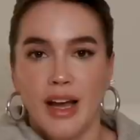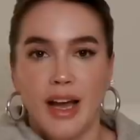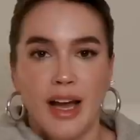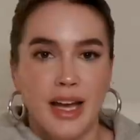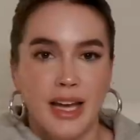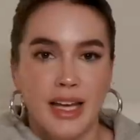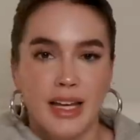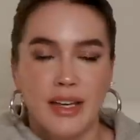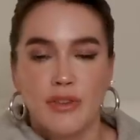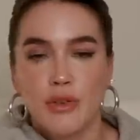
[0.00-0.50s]

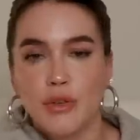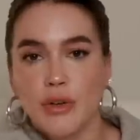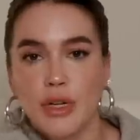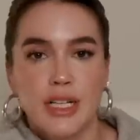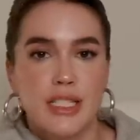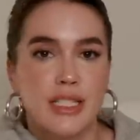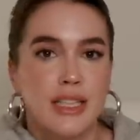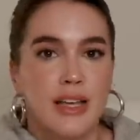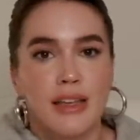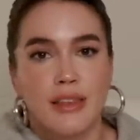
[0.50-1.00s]
I, of
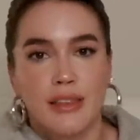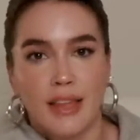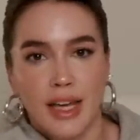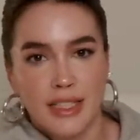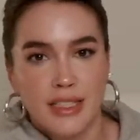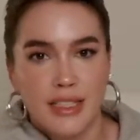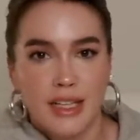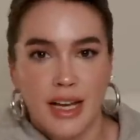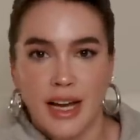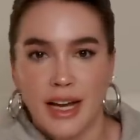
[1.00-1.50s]
course,
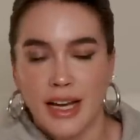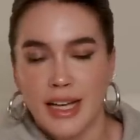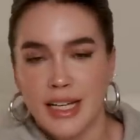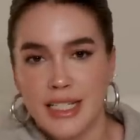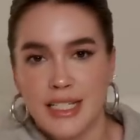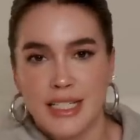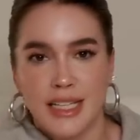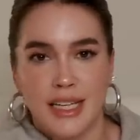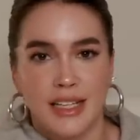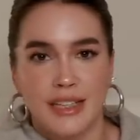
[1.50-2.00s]
liked
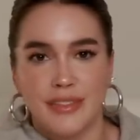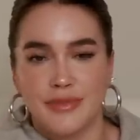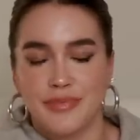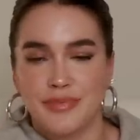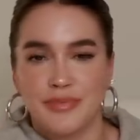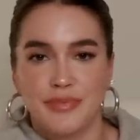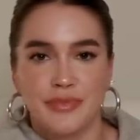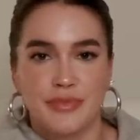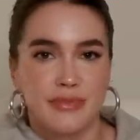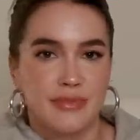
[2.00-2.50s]
guys and,
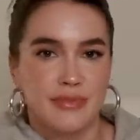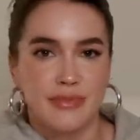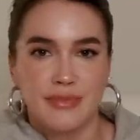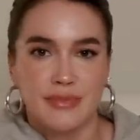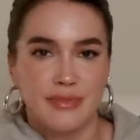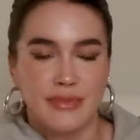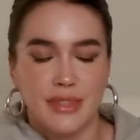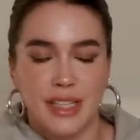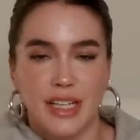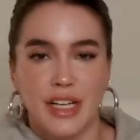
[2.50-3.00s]

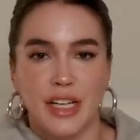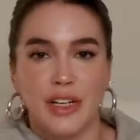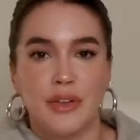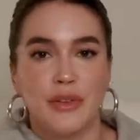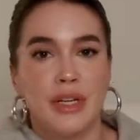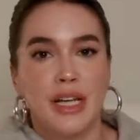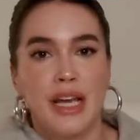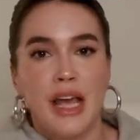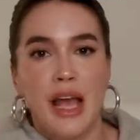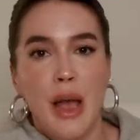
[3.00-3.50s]
you know,
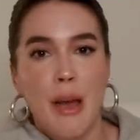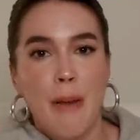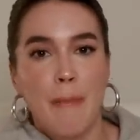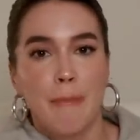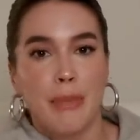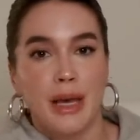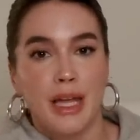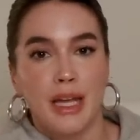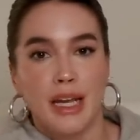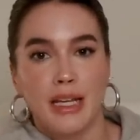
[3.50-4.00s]

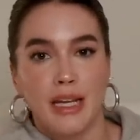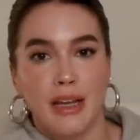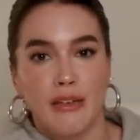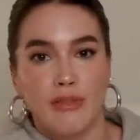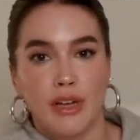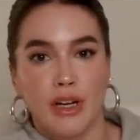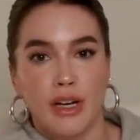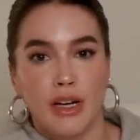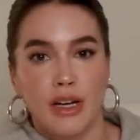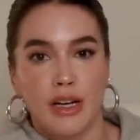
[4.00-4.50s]
but I
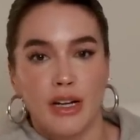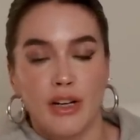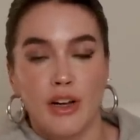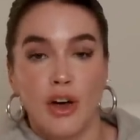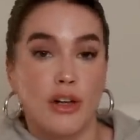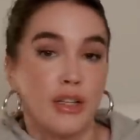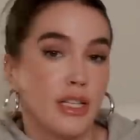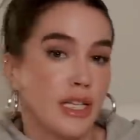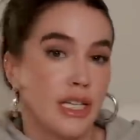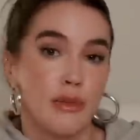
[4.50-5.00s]
never
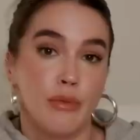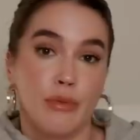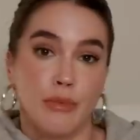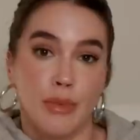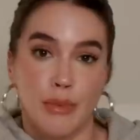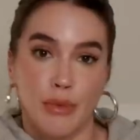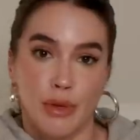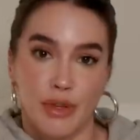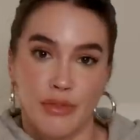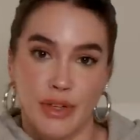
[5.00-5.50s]
called anyone
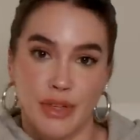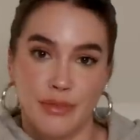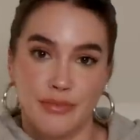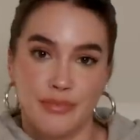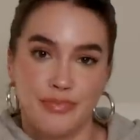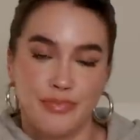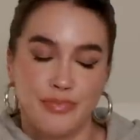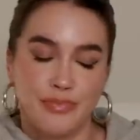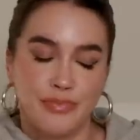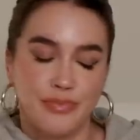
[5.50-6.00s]
my boyfriend.